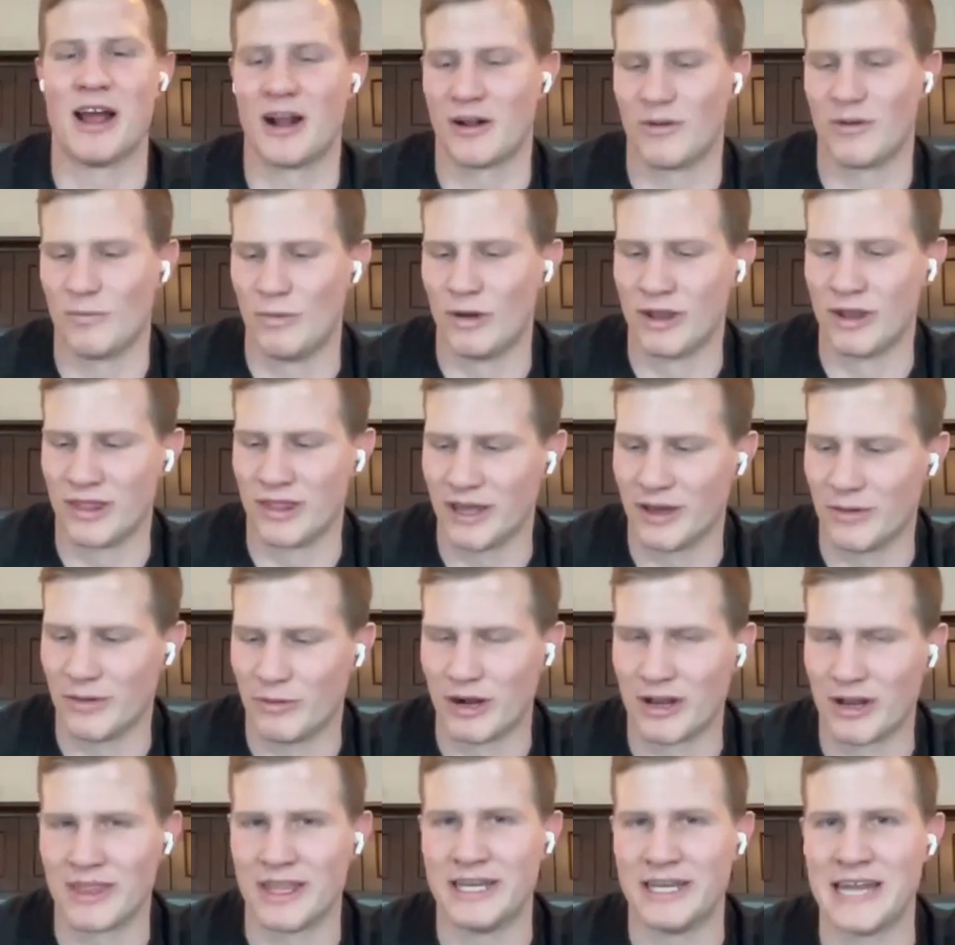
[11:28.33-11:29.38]
our one
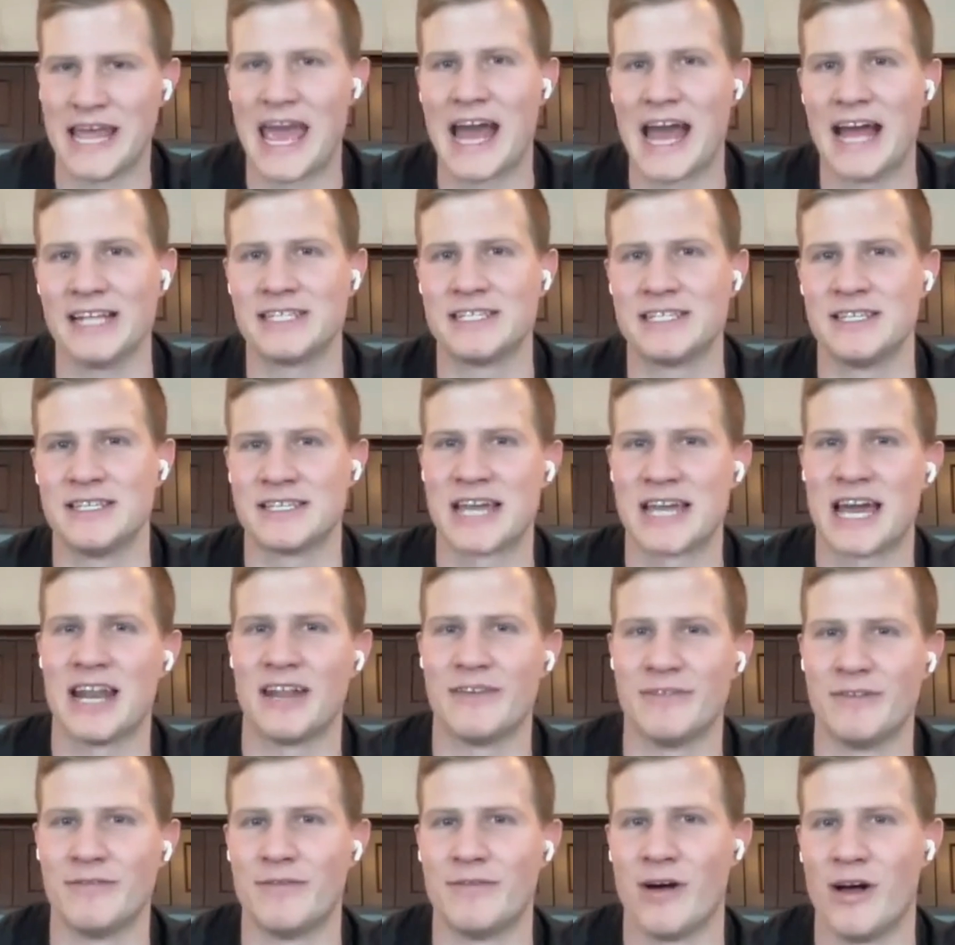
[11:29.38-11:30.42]
of the dads, he's kind
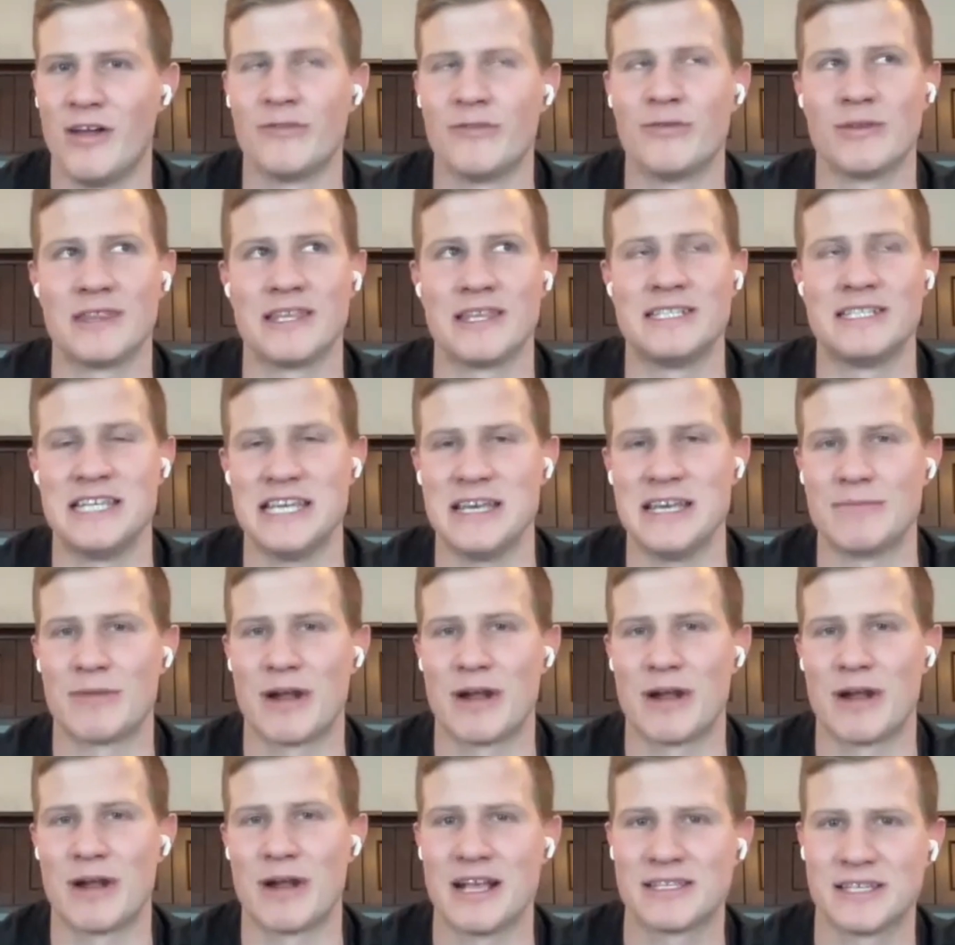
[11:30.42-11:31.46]
of involved with the team
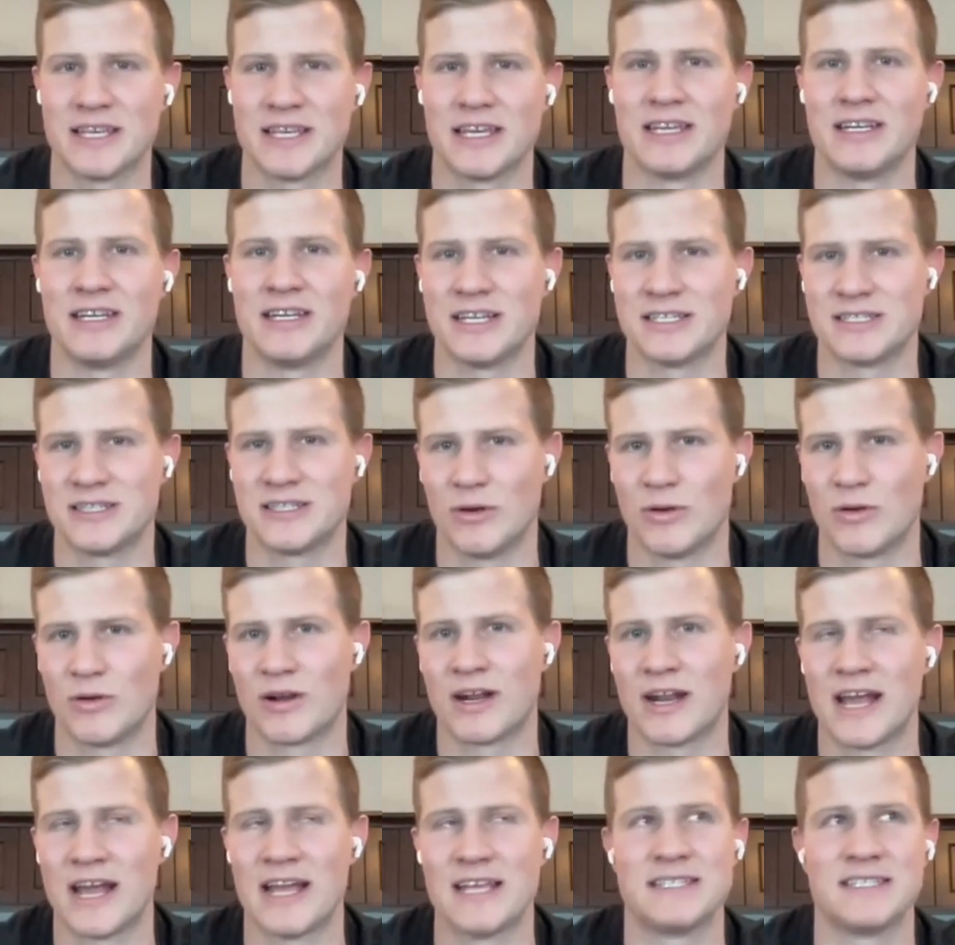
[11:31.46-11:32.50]
wrestling and does the
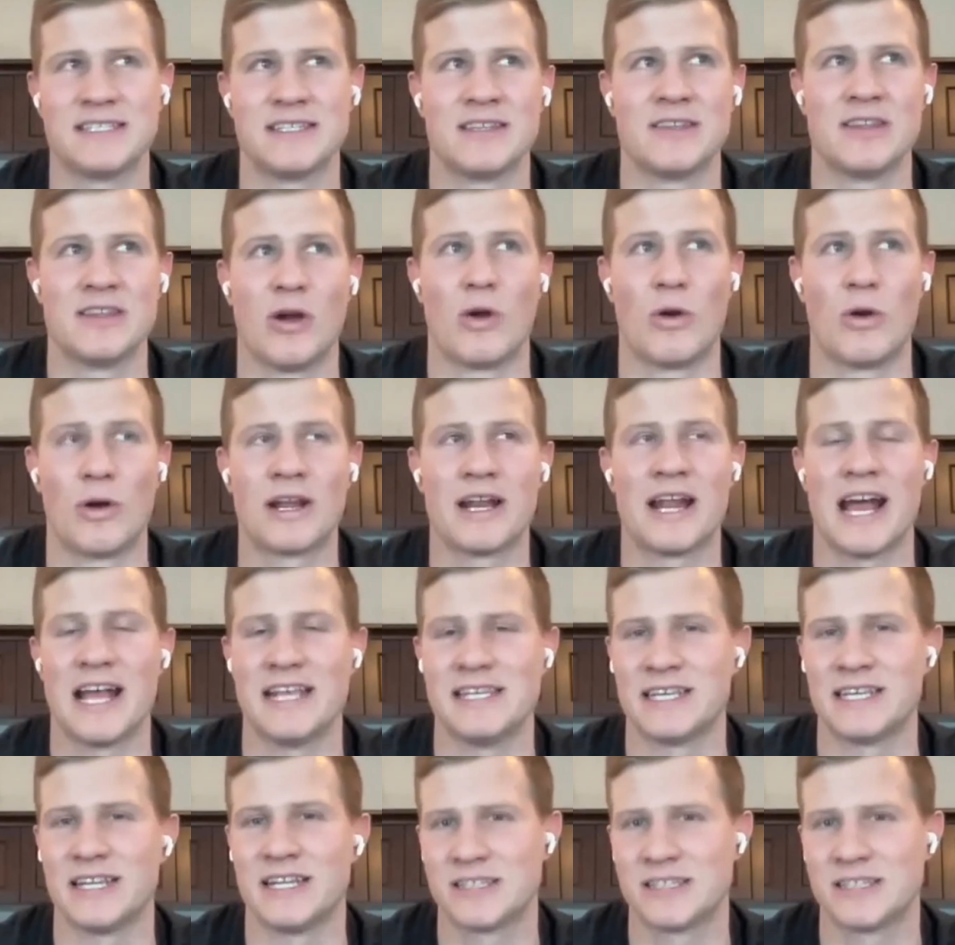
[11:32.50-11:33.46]
organizing.